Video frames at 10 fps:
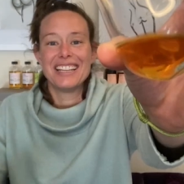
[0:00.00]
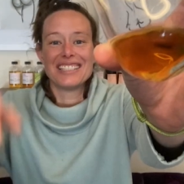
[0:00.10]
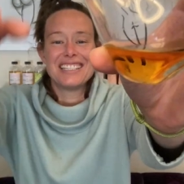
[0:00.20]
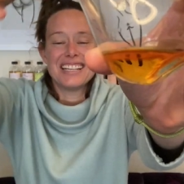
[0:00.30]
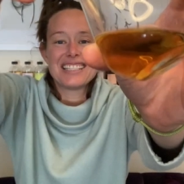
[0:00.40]

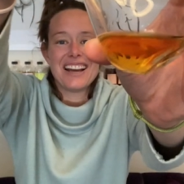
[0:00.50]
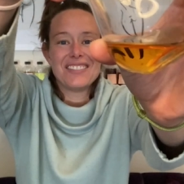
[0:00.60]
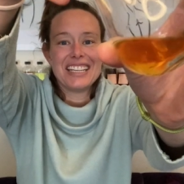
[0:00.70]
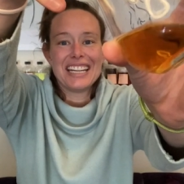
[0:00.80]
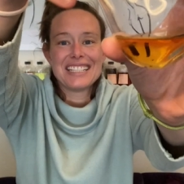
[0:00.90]
This does
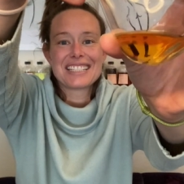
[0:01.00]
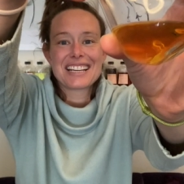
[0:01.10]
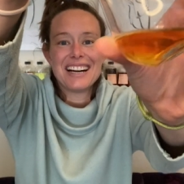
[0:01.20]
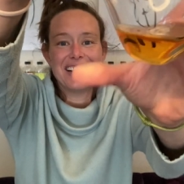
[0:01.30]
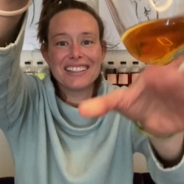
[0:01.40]
have a nice
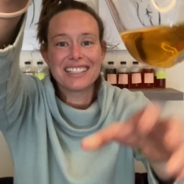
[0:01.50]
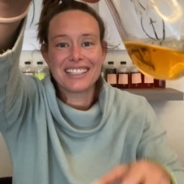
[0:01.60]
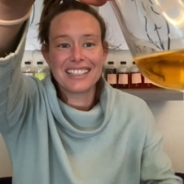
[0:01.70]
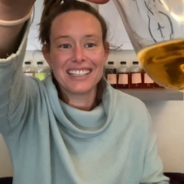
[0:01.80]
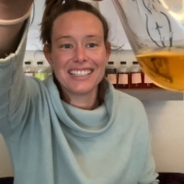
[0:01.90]

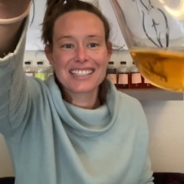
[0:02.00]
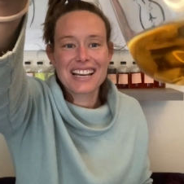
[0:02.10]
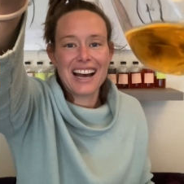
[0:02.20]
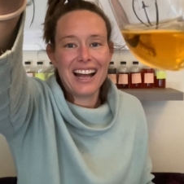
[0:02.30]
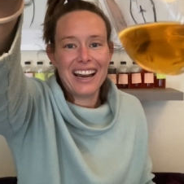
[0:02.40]
color. It's
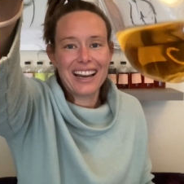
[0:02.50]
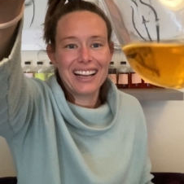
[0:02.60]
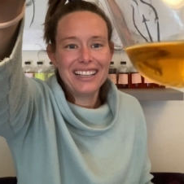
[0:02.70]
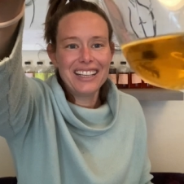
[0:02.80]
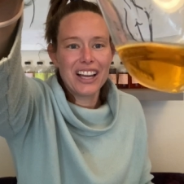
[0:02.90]
got,
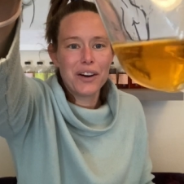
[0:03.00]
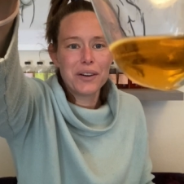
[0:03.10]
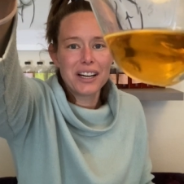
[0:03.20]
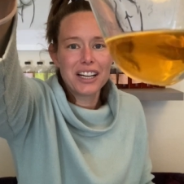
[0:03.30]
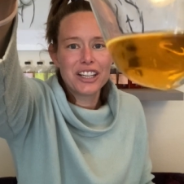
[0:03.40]
you
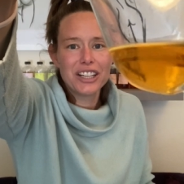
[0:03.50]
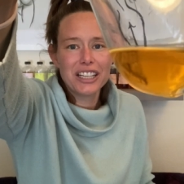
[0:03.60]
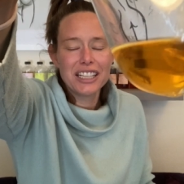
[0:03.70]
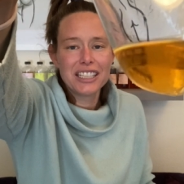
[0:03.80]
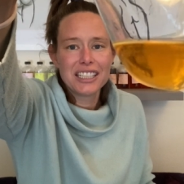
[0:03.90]
know, a
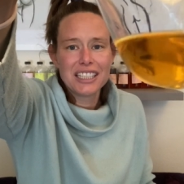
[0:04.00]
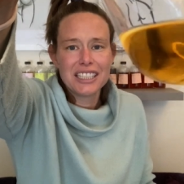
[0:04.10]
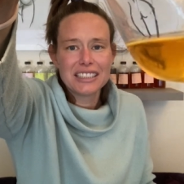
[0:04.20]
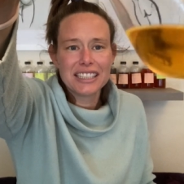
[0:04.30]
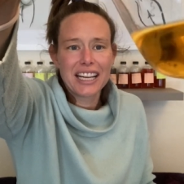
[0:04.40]
good
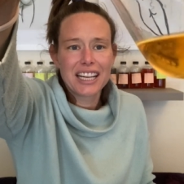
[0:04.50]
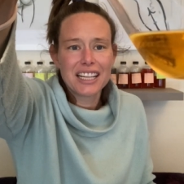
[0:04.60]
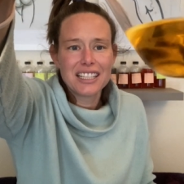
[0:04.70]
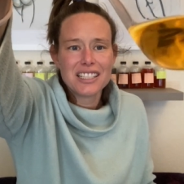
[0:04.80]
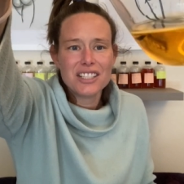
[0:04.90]
like
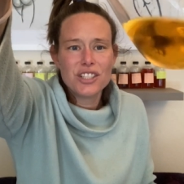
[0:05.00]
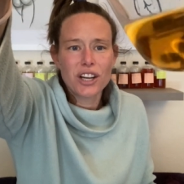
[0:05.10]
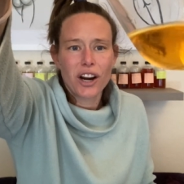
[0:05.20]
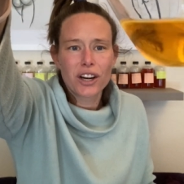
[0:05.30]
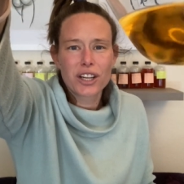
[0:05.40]

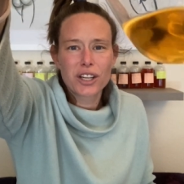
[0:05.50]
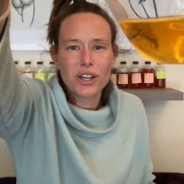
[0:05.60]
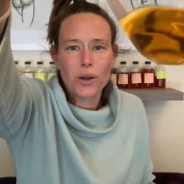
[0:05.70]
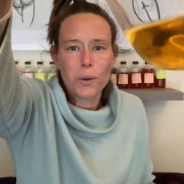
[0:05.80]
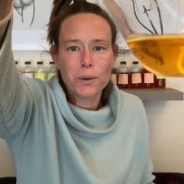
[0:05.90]
dark
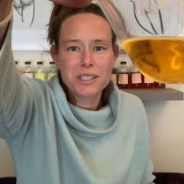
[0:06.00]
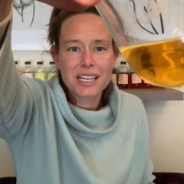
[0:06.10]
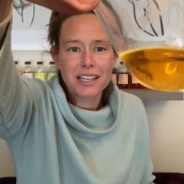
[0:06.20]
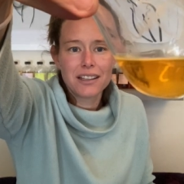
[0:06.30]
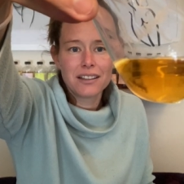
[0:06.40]

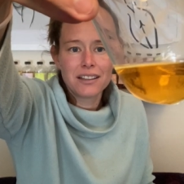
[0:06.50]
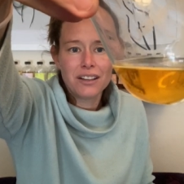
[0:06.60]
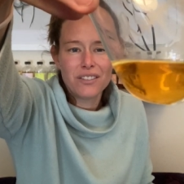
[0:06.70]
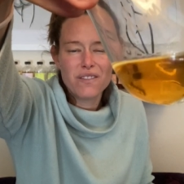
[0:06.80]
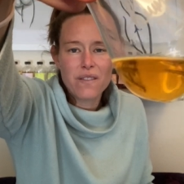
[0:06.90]

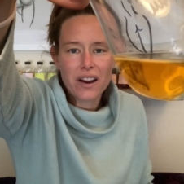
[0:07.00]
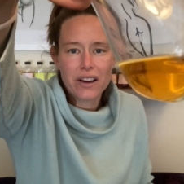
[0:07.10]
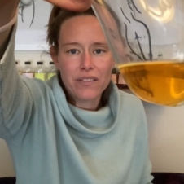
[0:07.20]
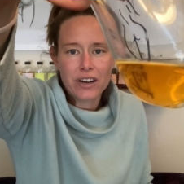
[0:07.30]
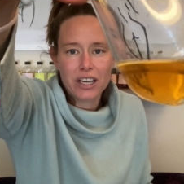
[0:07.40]
golden
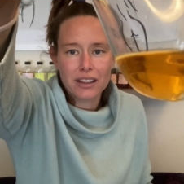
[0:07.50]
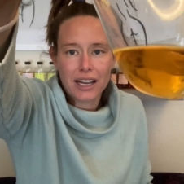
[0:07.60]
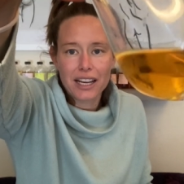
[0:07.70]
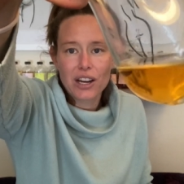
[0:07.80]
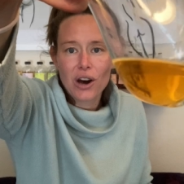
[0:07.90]
very, very
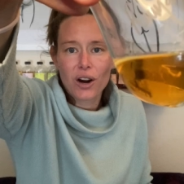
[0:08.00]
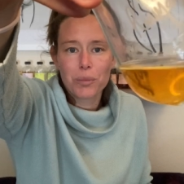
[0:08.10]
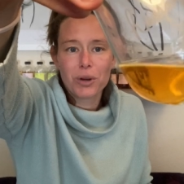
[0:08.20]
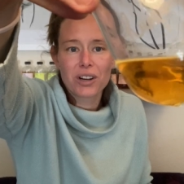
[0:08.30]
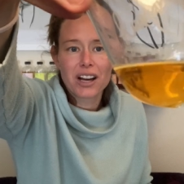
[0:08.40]
light
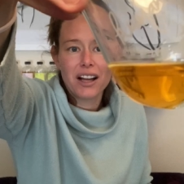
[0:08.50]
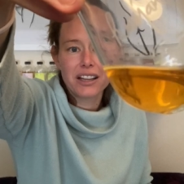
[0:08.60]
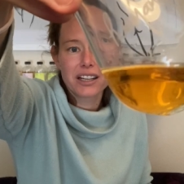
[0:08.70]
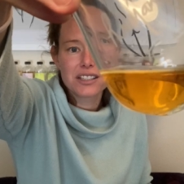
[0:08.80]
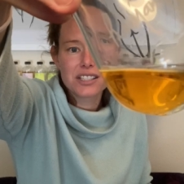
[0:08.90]
caramel color